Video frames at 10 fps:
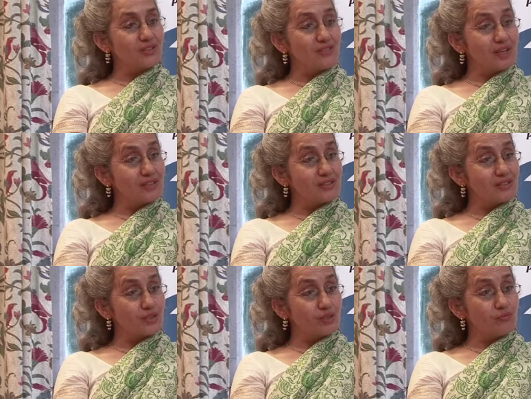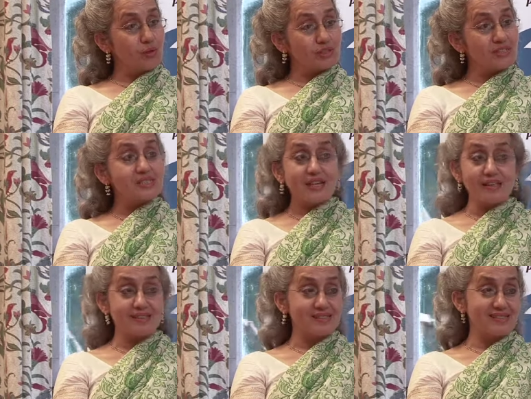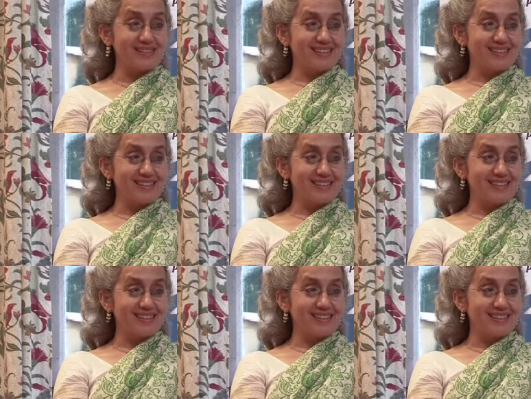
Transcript: the violence of modern science.